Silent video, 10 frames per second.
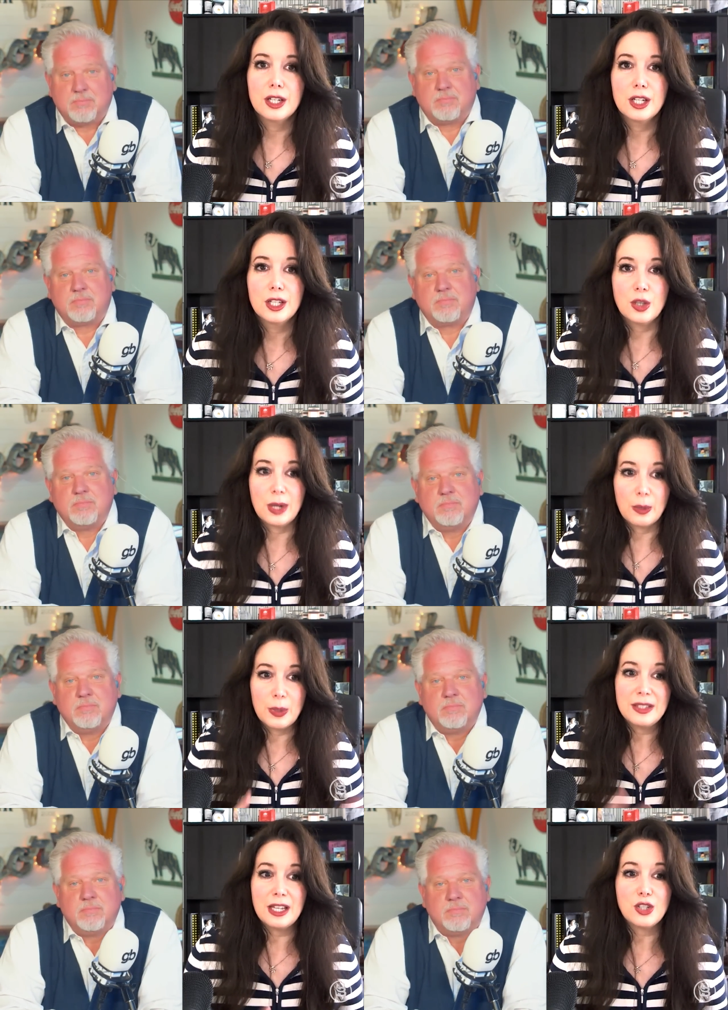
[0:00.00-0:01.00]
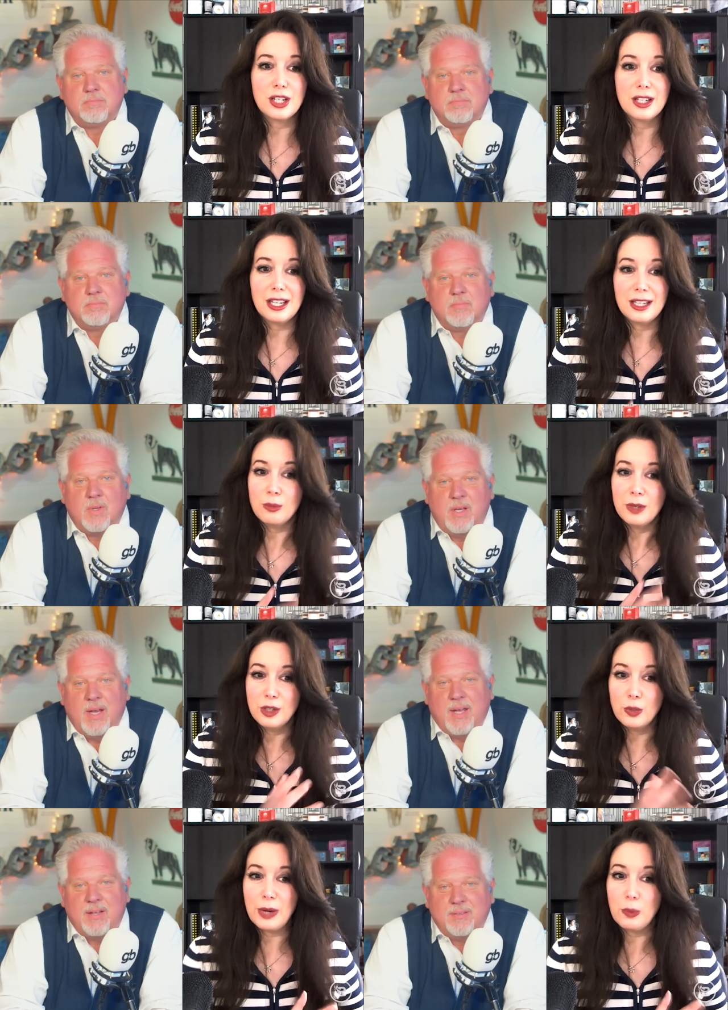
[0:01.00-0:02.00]
Speaker 1: So a recession, it, the
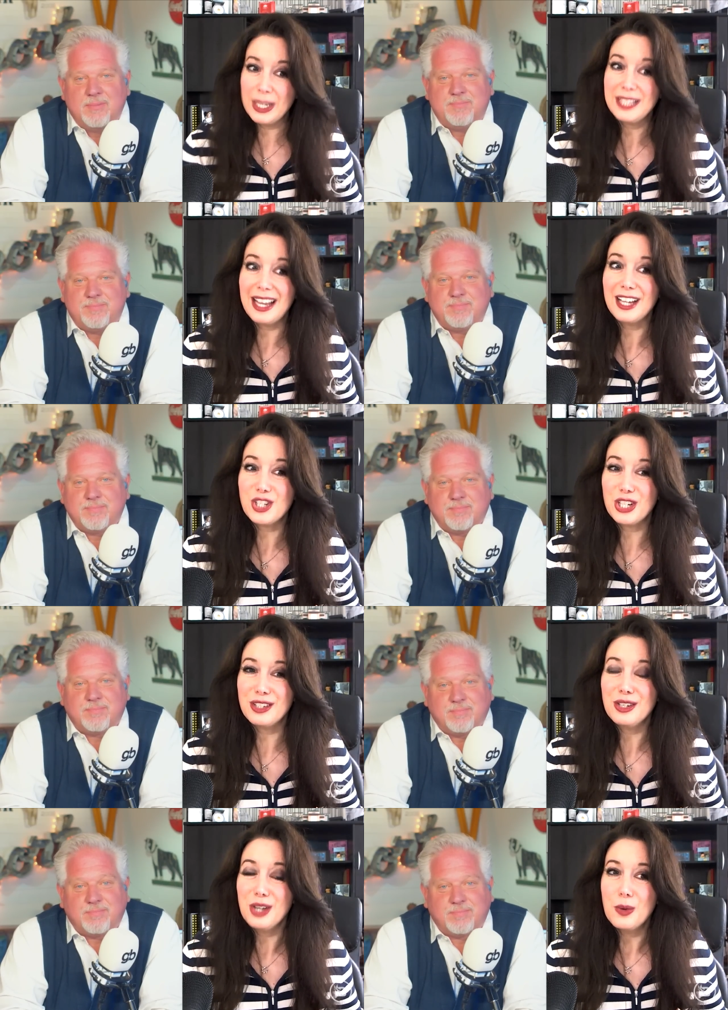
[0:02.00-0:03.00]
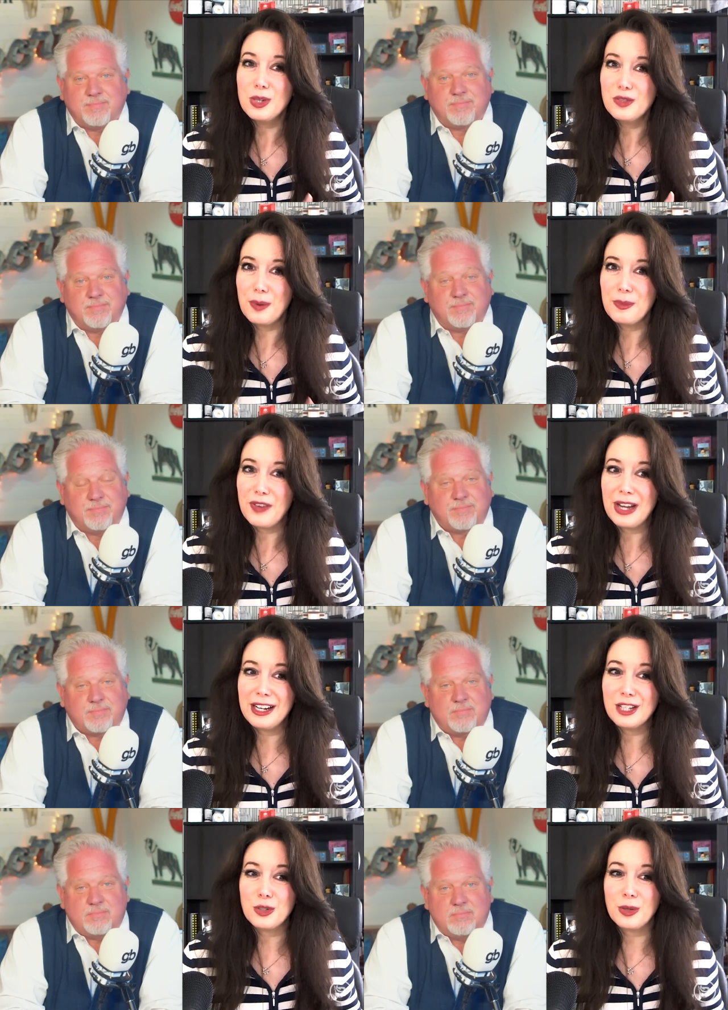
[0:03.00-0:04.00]
Great yeah. Recession was from the
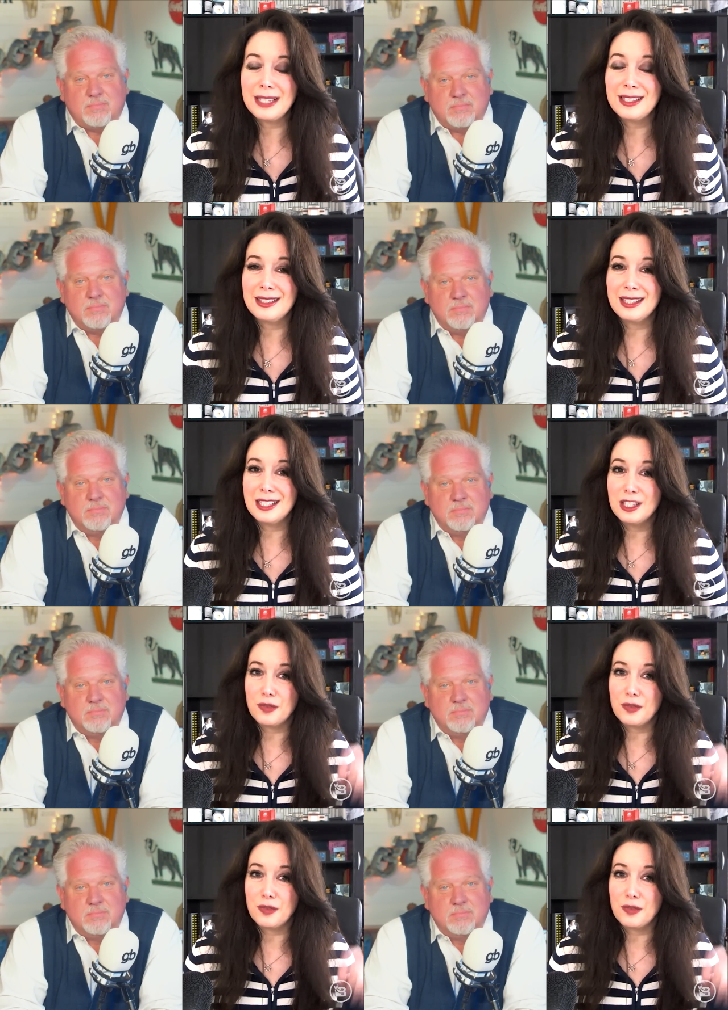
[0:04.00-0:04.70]
financial crisis. This is